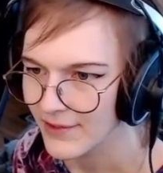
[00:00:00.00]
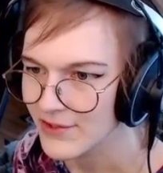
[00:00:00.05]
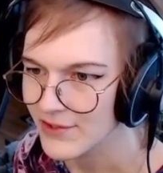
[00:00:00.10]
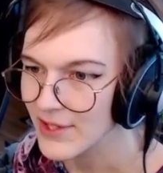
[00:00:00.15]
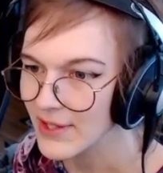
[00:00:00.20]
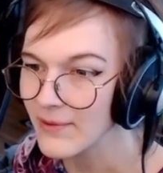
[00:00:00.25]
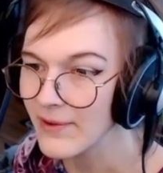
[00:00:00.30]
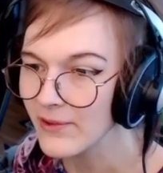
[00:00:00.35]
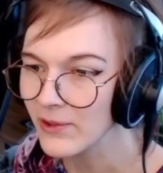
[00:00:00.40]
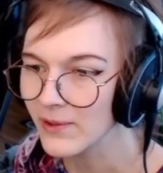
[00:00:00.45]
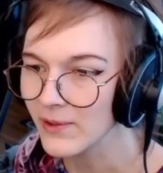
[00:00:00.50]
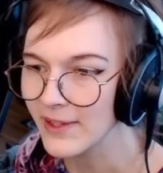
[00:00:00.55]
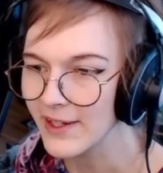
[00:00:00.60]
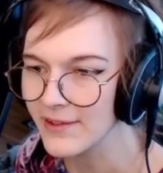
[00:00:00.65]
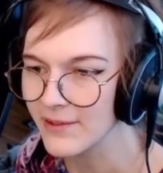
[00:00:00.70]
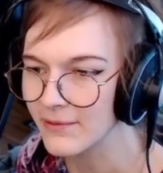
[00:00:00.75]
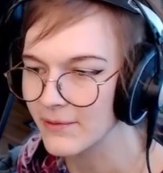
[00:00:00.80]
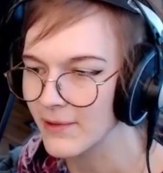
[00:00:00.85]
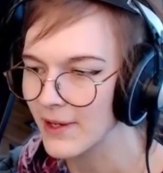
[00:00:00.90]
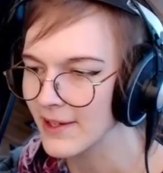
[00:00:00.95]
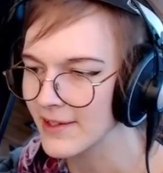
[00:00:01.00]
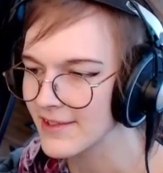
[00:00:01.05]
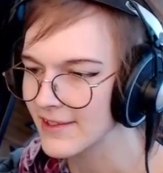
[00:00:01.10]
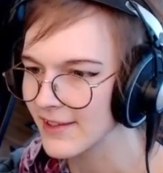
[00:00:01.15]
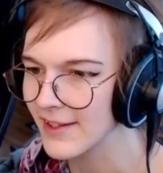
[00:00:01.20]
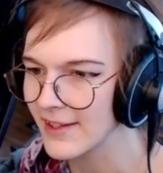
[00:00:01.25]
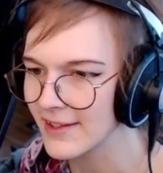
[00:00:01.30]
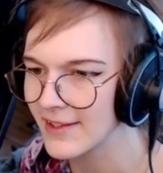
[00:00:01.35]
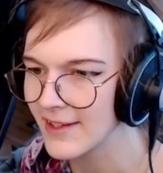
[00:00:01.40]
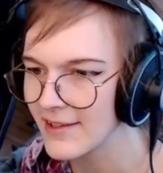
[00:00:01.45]
now we've only got the rock
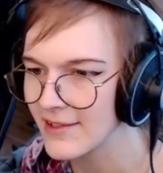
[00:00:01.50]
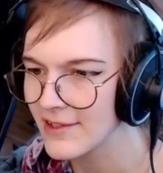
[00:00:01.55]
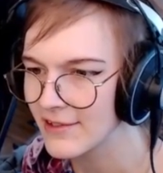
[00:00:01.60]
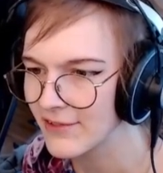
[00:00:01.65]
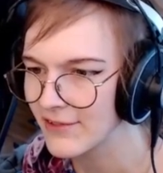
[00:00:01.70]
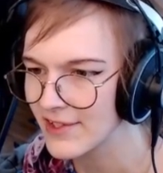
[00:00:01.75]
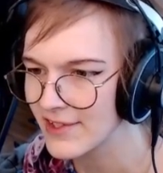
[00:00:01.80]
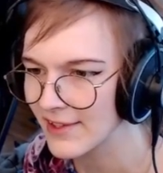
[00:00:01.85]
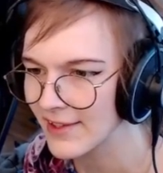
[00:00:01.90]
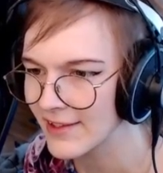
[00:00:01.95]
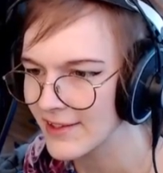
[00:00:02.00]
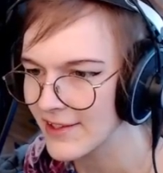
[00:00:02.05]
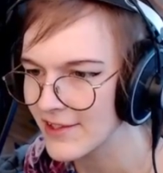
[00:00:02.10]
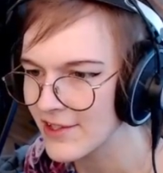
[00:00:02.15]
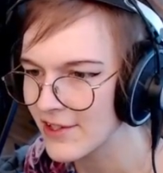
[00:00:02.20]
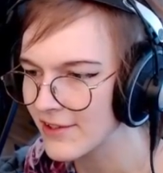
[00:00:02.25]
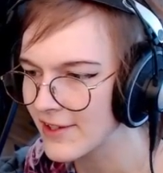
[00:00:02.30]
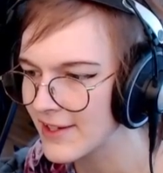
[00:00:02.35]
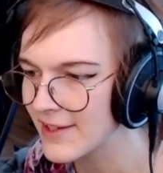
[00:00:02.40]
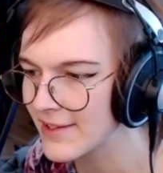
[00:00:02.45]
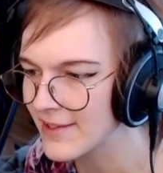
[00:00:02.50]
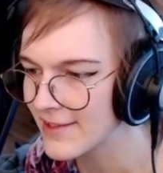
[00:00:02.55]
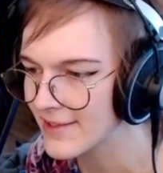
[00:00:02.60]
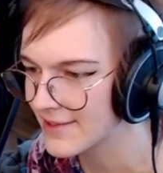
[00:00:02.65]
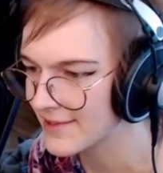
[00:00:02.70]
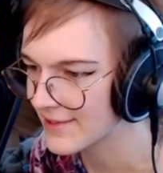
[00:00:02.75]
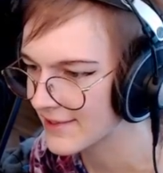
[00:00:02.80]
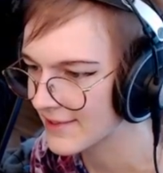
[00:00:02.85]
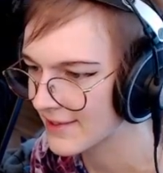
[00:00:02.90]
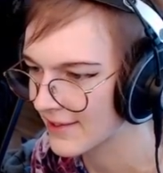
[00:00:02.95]
selected. So if I select the
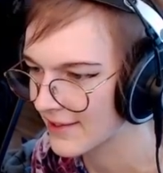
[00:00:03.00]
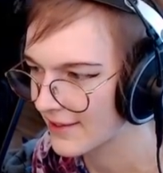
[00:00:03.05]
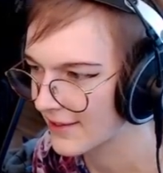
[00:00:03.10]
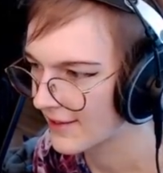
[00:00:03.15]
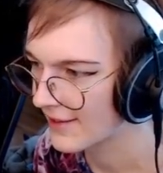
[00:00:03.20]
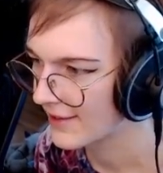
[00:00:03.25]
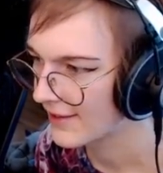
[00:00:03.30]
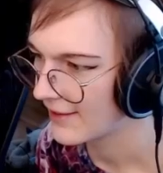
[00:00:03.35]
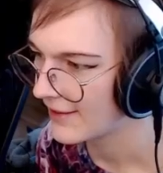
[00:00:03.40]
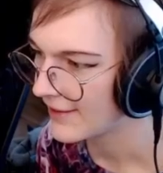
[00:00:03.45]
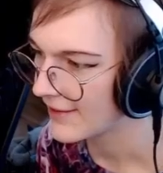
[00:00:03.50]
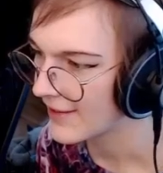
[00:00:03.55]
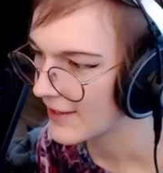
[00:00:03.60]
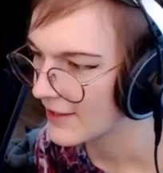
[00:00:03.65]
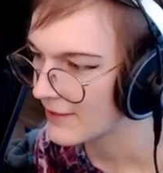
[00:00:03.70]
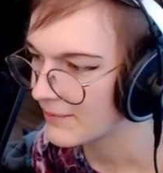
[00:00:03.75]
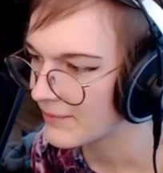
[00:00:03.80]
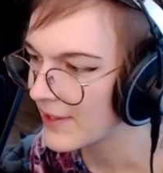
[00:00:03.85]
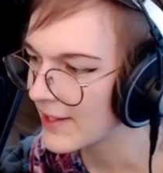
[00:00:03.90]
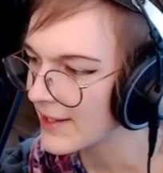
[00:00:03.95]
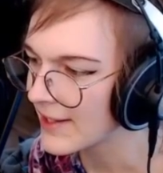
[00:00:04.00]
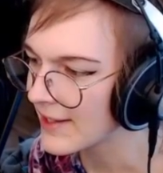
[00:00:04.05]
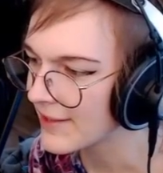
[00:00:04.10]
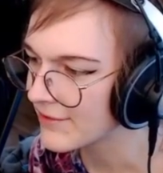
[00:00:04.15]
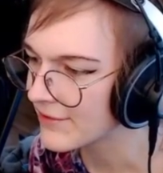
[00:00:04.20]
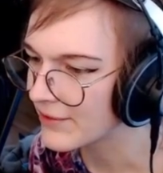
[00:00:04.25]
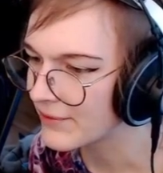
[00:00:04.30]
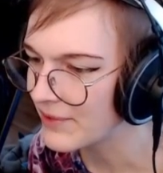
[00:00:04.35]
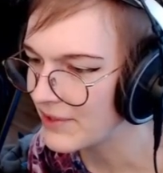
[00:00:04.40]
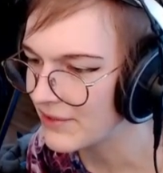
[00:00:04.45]
trees, and then I might have
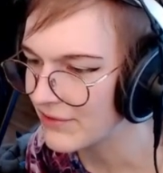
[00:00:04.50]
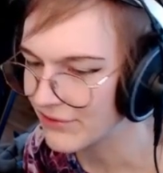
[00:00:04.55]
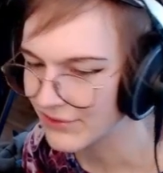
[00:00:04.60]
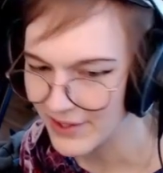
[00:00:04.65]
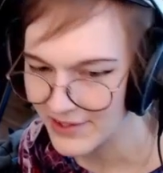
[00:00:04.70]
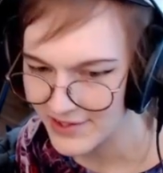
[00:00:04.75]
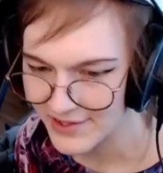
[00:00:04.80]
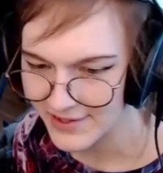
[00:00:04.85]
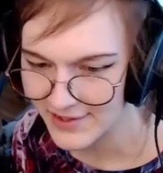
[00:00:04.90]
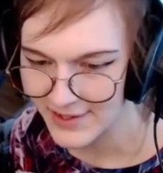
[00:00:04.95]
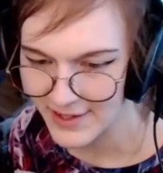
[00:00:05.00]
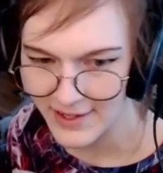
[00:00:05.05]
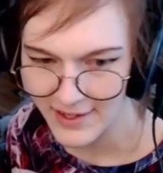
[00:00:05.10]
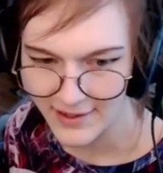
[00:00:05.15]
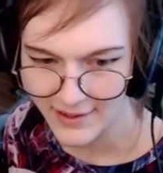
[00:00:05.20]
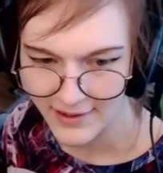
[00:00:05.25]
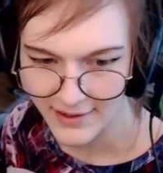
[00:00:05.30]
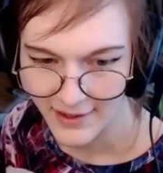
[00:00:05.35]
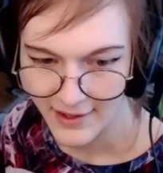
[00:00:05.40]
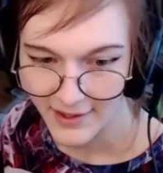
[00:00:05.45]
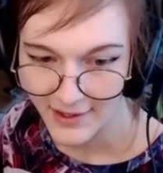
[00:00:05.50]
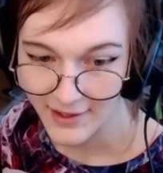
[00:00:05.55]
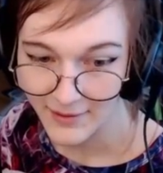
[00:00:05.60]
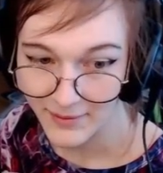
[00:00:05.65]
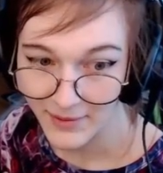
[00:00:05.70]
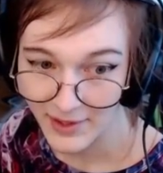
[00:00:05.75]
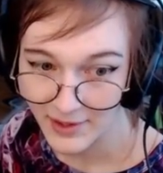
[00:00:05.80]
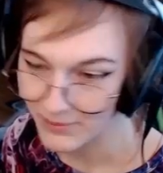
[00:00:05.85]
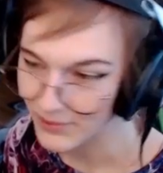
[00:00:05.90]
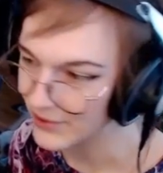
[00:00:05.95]
to refresh the
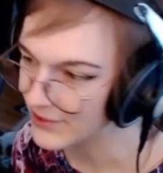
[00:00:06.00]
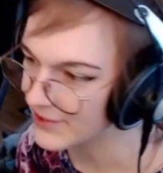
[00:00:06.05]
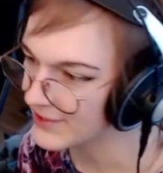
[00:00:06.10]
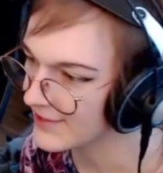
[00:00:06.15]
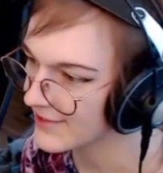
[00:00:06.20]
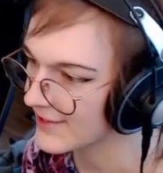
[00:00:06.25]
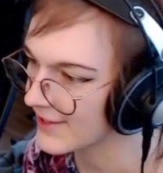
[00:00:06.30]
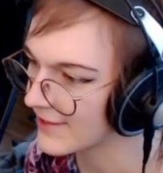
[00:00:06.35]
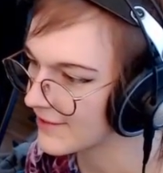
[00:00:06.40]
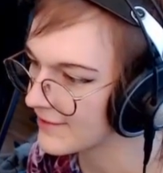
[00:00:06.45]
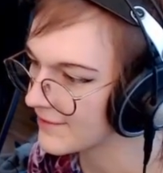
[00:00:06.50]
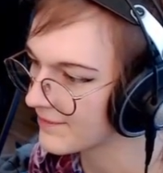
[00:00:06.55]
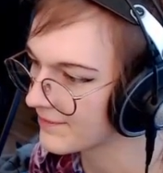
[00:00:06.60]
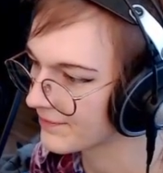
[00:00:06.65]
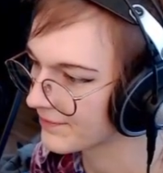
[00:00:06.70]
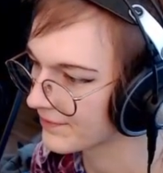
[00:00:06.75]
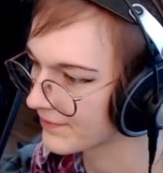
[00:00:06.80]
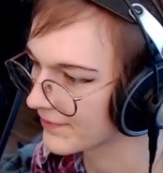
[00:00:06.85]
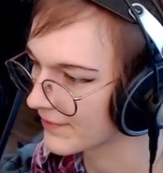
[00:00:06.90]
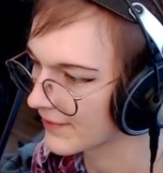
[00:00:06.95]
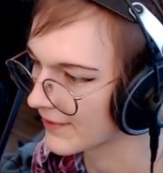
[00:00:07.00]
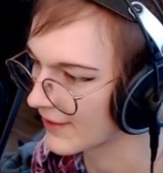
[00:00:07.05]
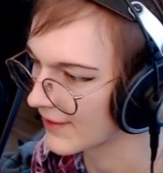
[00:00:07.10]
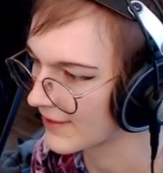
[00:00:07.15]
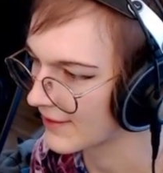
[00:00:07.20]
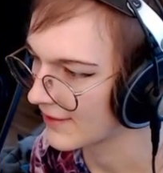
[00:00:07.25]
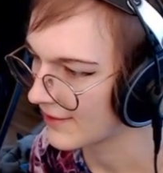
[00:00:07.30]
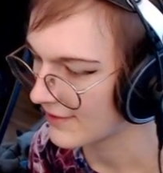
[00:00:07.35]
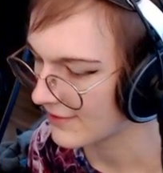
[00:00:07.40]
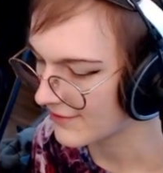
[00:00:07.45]
amount of points now.
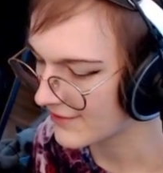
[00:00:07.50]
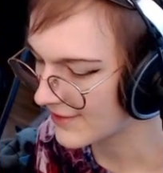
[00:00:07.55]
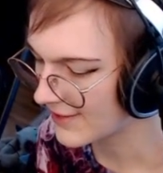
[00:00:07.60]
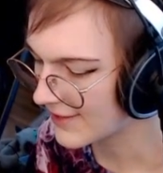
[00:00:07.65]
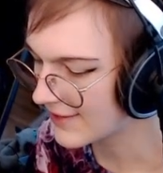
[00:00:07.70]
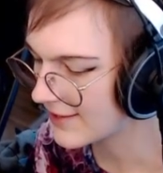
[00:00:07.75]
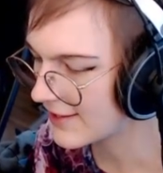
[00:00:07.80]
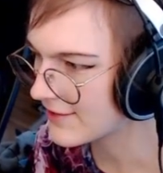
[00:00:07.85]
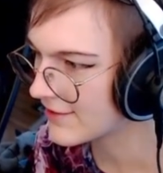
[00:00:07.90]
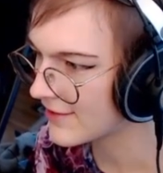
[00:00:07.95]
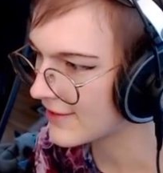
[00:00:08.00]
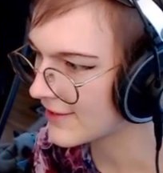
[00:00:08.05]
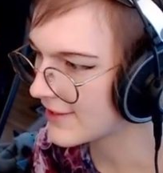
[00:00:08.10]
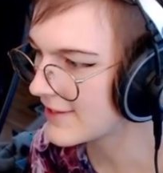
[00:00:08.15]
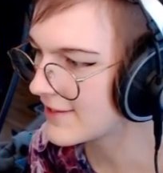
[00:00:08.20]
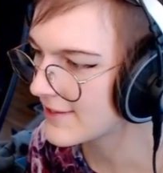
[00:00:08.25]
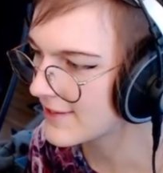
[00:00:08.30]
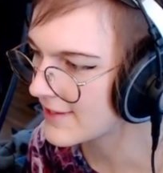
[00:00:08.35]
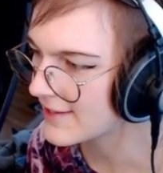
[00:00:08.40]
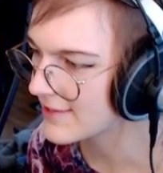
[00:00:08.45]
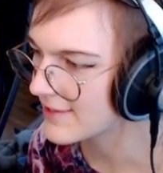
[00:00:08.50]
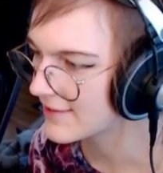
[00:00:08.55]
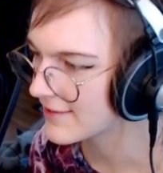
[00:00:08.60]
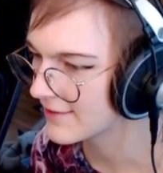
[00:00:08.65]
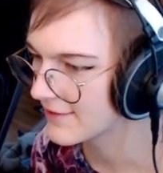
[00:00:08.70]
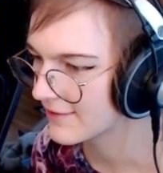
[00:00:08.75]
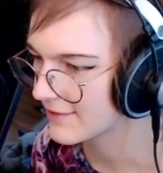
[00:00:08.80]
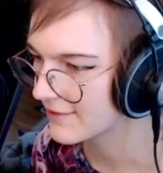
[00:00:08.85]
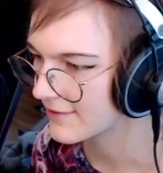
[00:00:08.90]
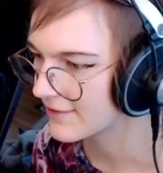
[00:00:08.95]
So set that to 19
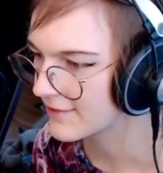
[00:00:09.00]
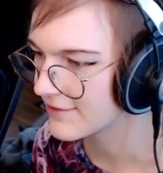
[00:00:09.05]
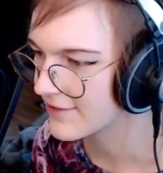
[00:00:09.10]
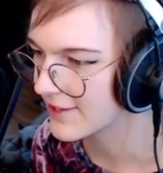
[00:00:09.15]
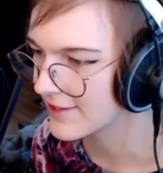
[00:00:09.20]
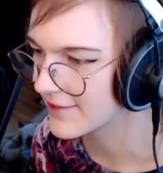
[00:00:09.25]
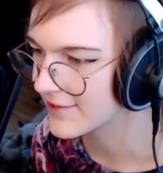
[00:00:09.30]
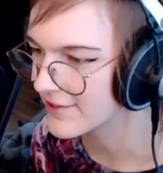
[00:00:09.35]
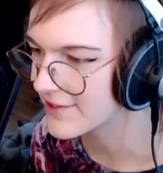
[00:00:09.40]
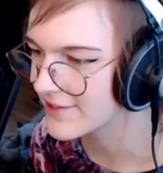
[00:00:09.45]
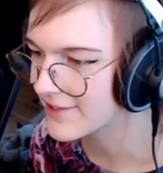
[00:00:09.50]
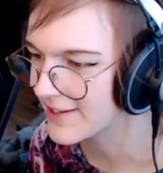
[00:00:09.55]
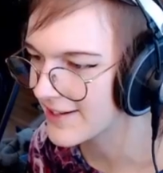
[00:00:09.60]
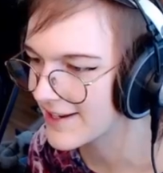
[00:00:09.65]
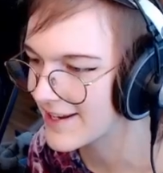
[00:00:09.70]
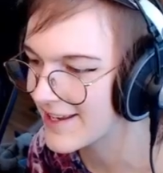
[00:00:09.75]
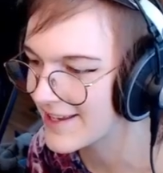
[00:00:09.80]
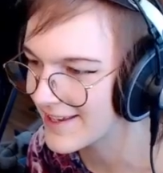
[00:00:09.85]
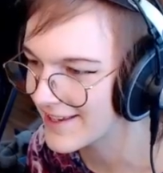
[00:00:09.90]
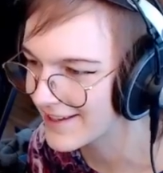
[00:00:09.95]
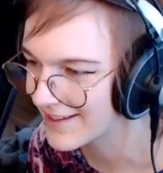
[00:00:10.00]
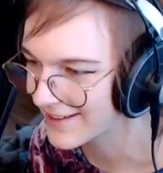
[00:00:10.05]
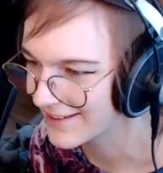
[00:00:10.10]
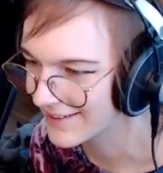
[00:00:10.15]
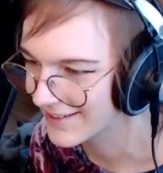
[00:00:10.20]
or 190.